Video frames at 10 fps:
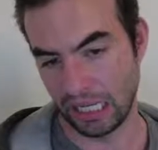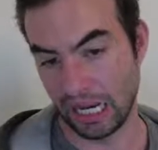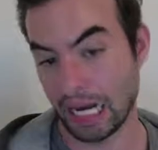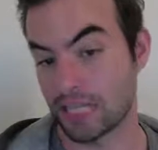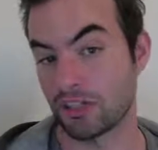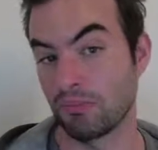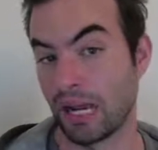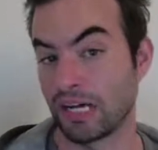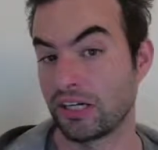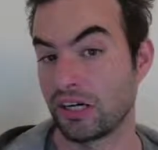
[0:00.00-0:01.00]
As a
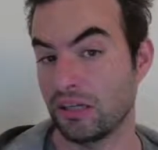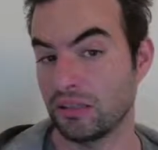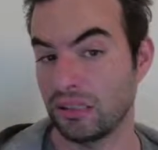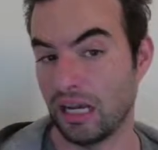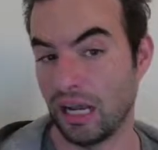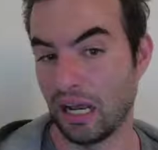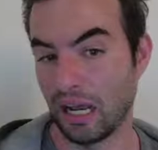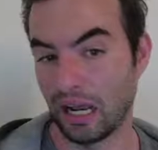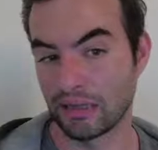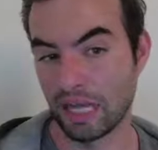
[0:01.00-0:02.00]
reminder,
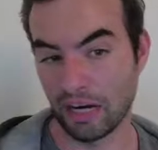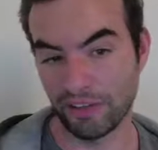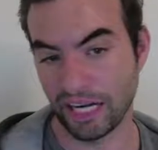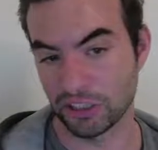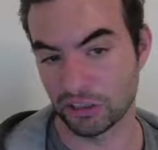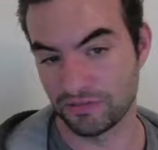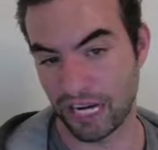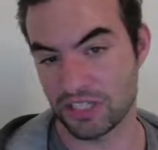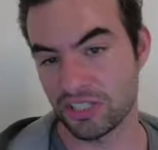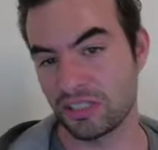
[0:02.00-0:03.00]
not a financial
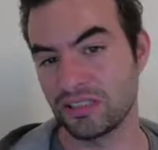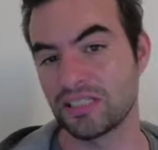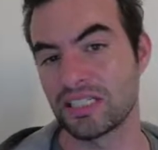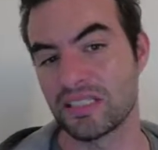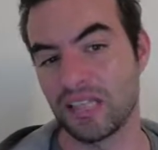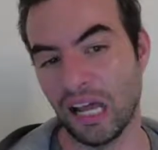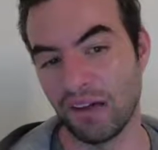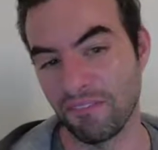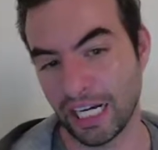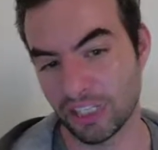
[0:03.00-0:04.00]
advisor. This is
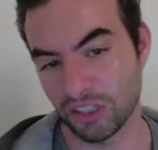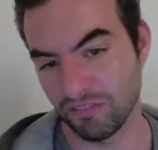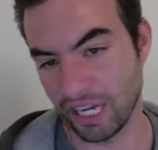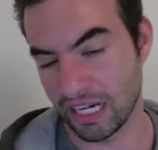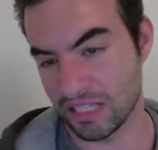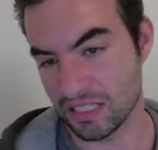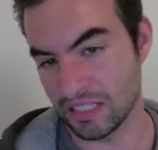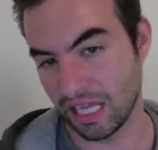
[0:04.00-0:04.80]
not financial advice.